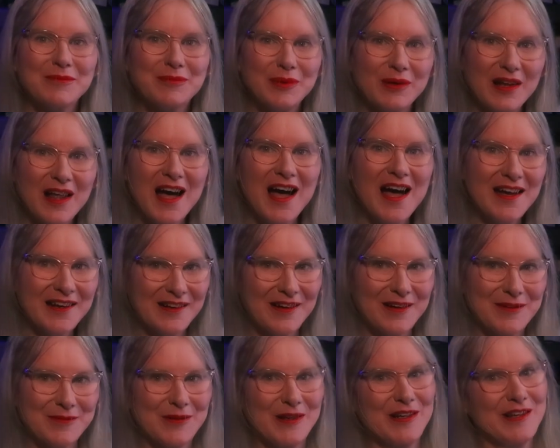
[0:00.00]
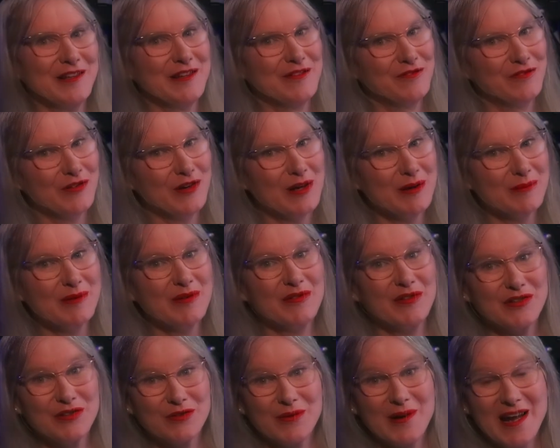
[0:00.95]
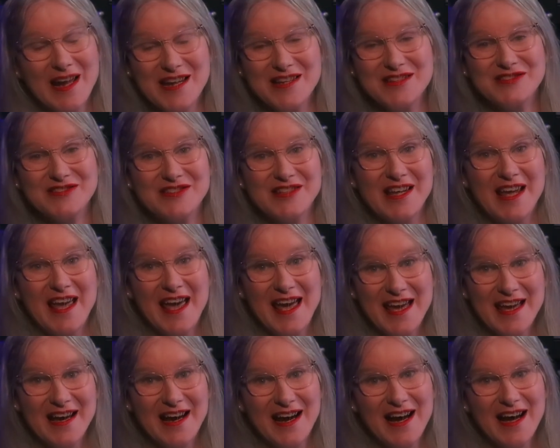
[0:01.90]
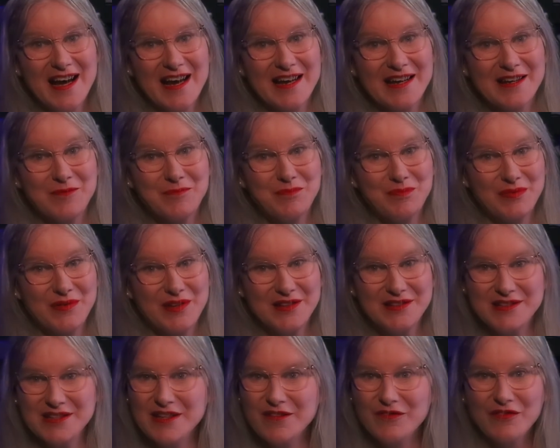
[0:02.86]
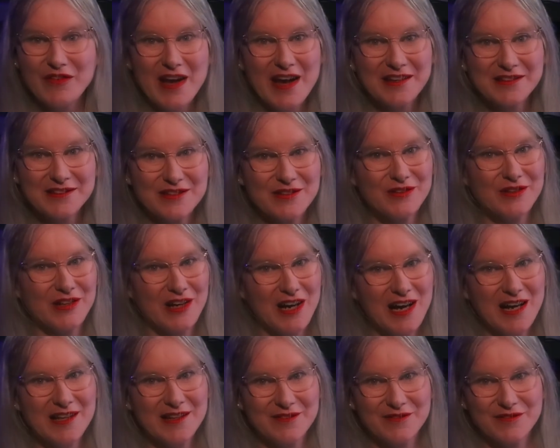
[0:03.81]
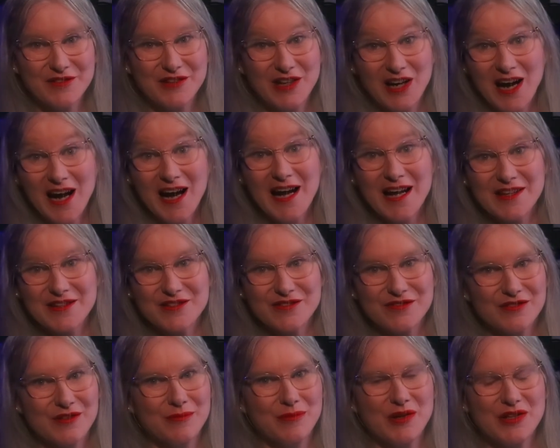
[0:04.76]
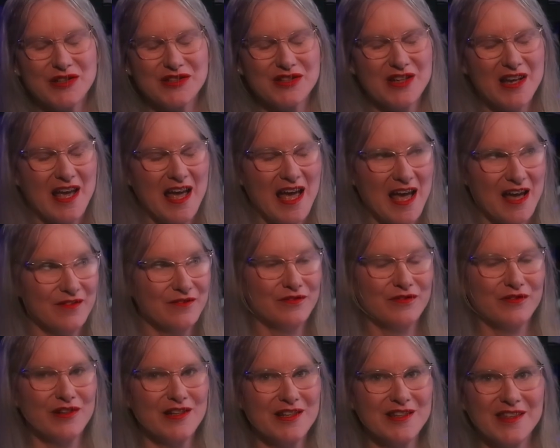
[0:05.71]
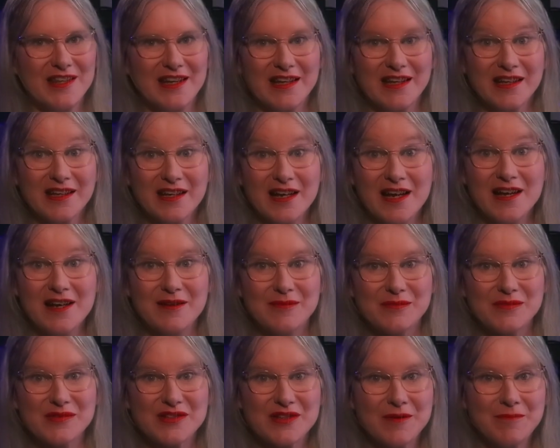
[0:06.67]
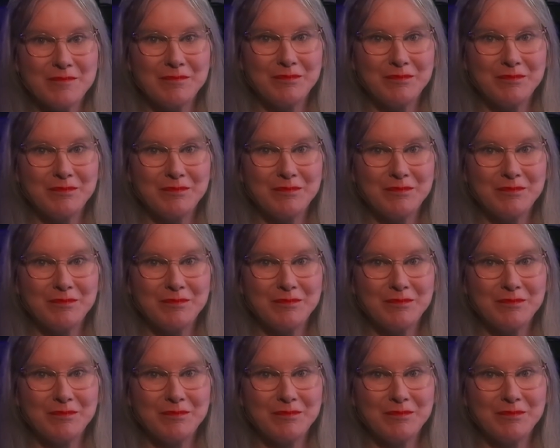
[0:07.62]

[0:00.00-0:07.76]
Plot armor in the form of a deranged AI, the de facto god of gods from which everything comes.